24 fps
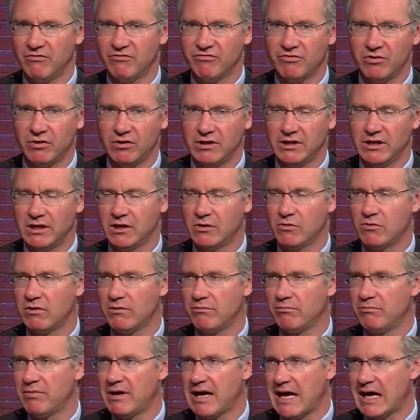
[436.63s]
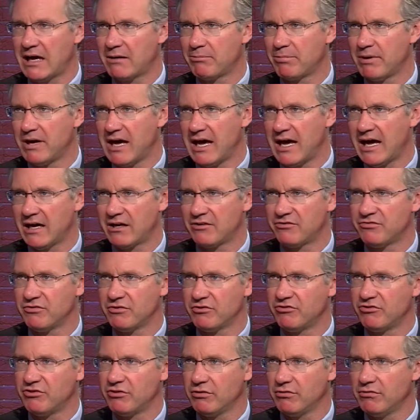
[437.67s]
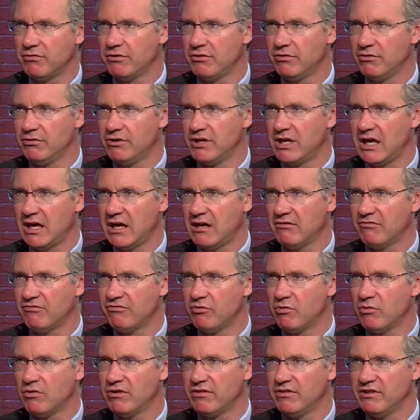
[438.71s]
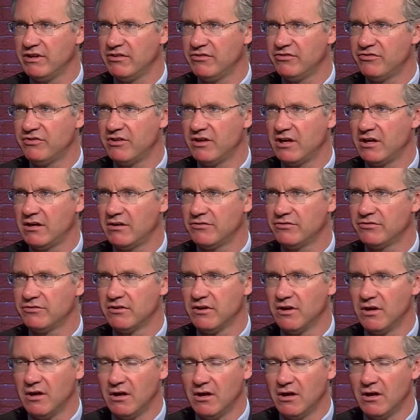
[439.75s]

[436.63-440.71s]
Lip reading: fully equipped backpacks for children who can't afford these things